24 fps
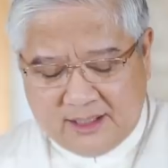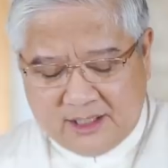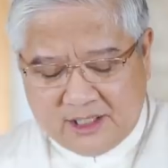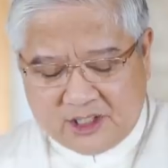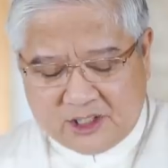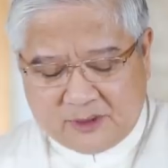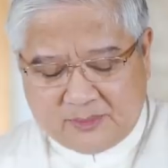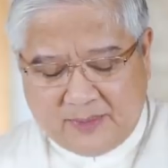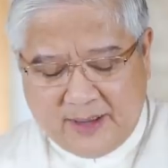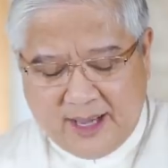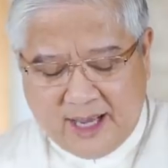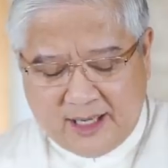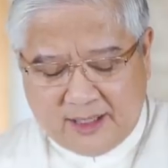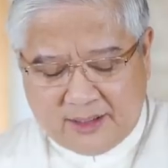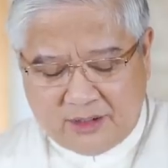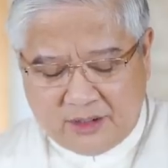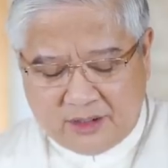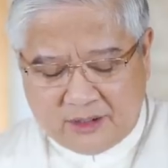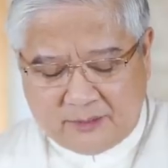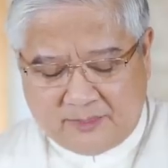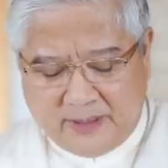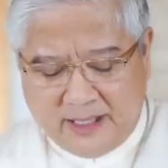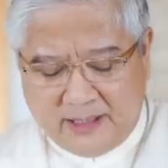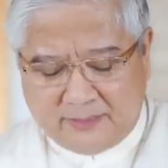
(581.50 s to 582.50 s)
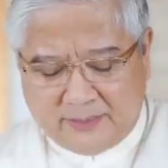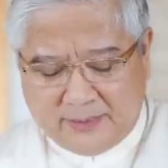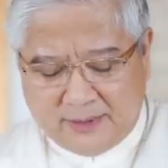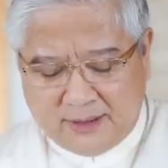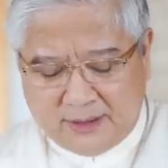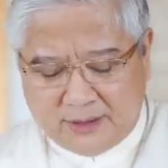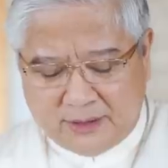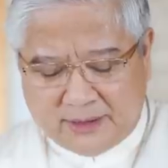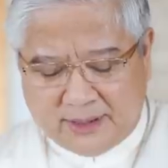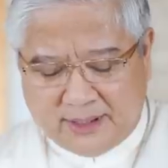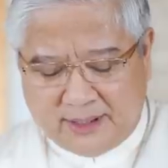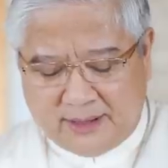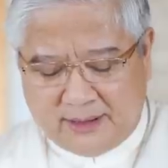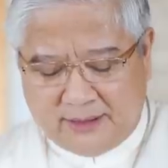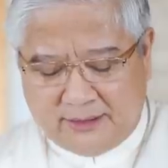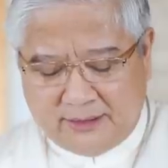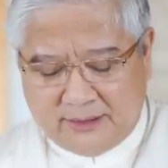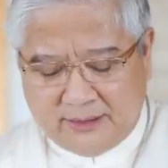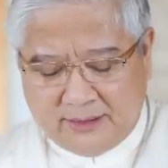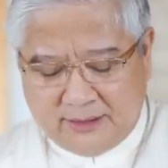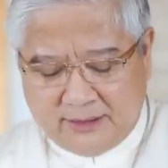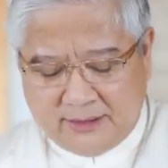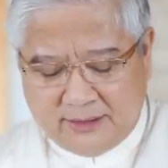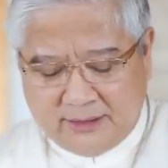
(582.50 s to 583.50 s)
Spare your people,
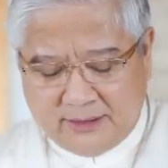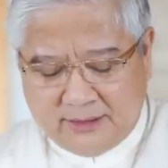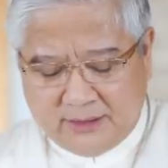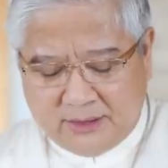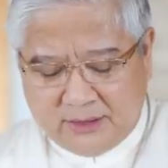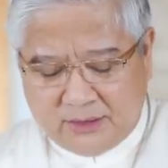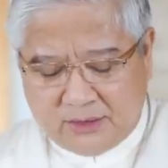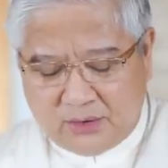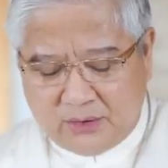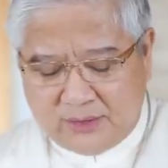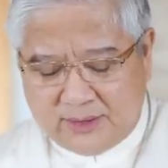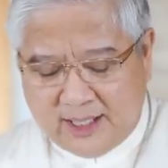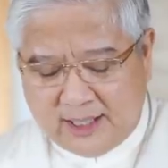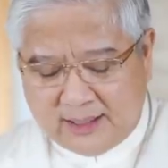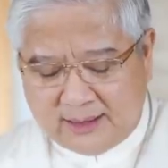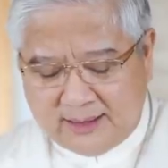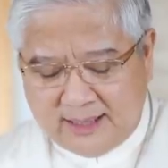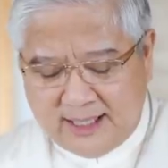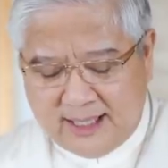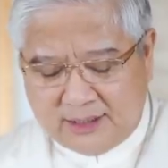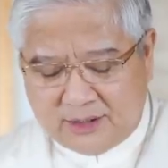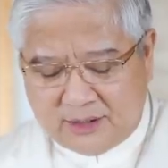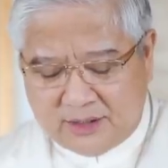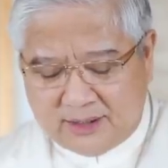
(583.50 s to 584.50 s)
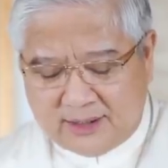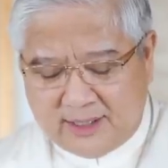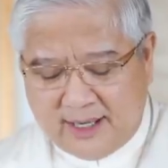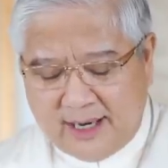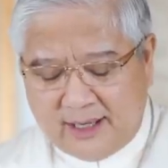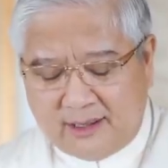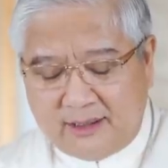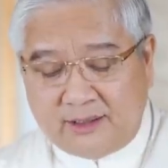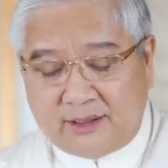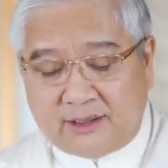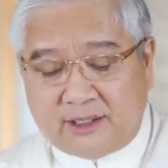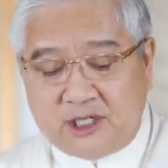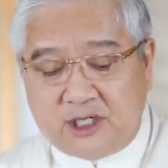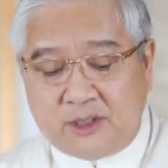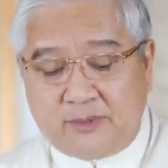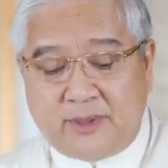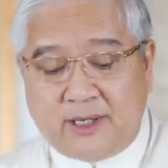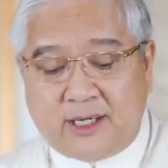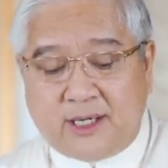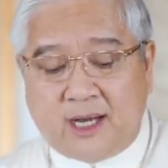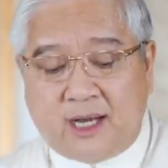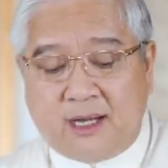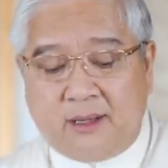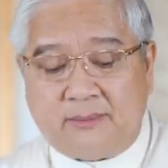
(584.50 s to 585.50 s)
Lord. Do not let your heritage
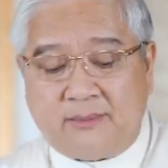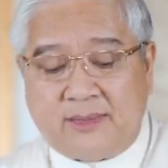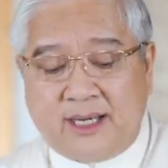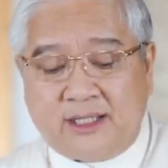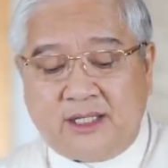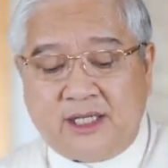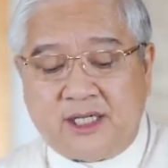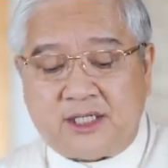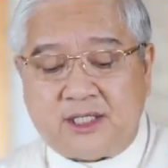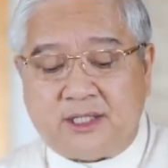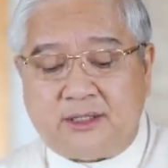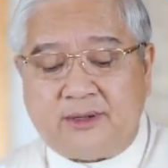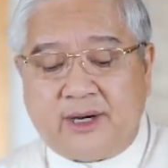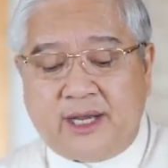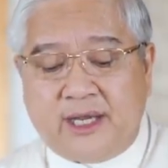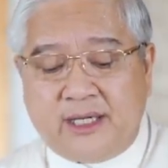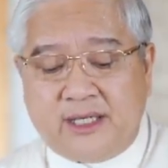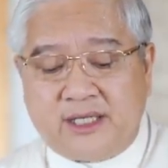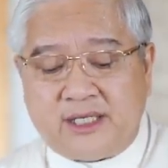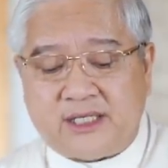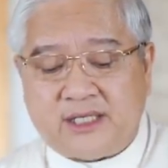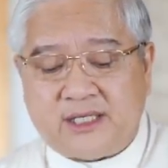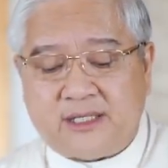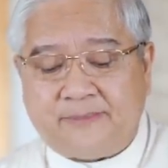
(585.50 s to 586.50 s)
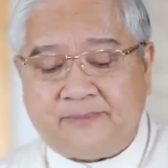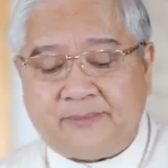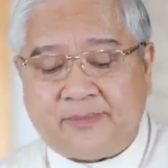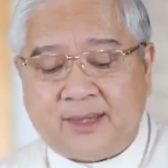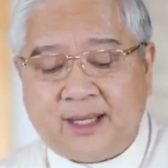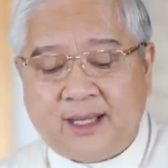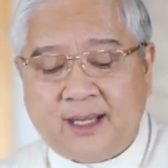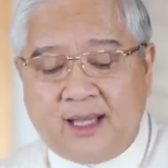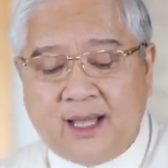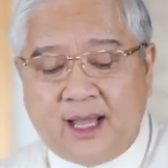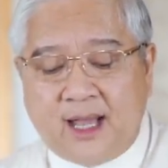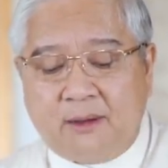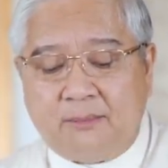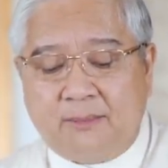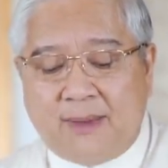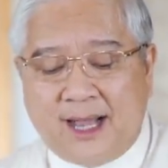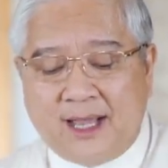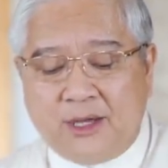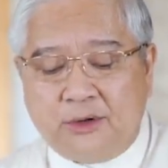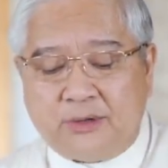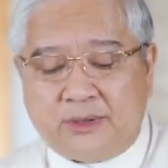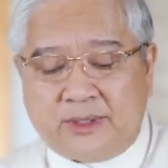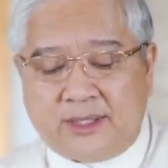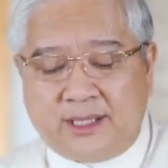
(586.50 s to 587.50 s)
become a disgrace, a
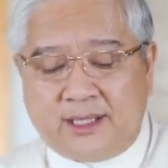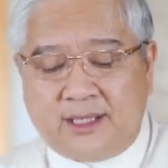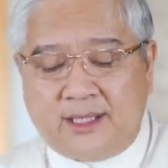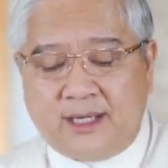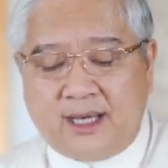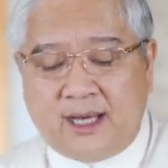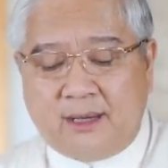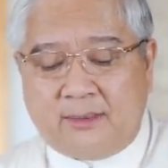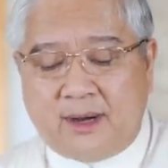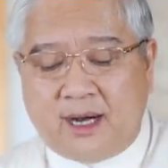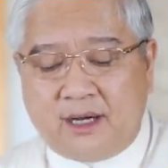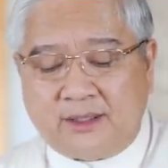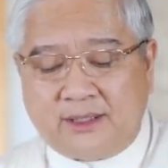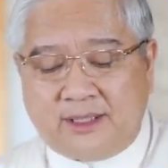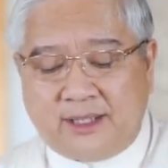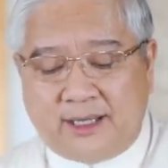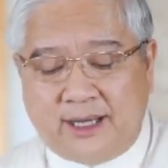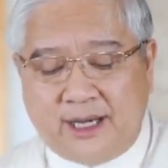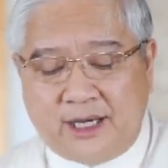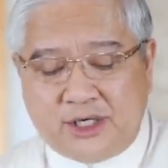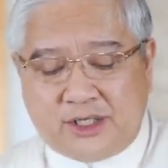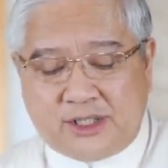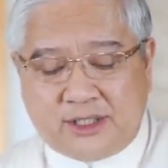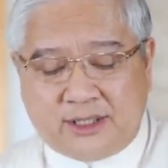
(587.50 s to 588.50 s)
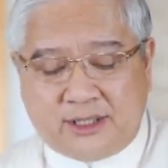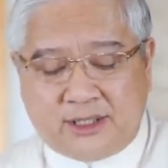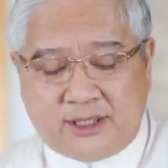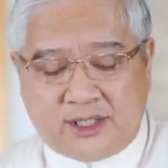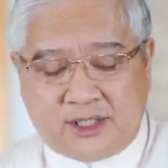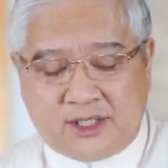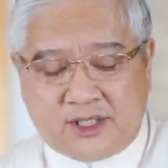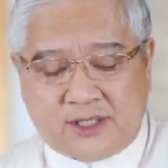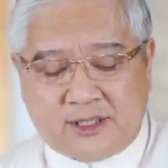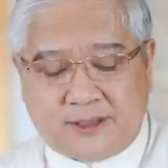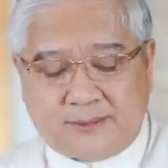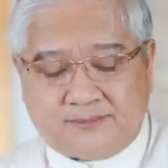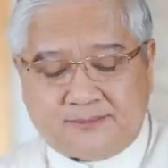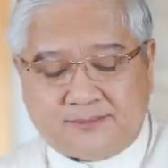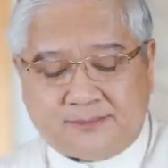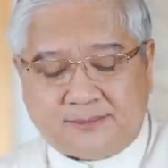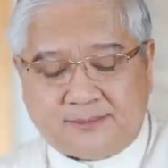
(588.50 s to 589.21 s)
byword among the nations.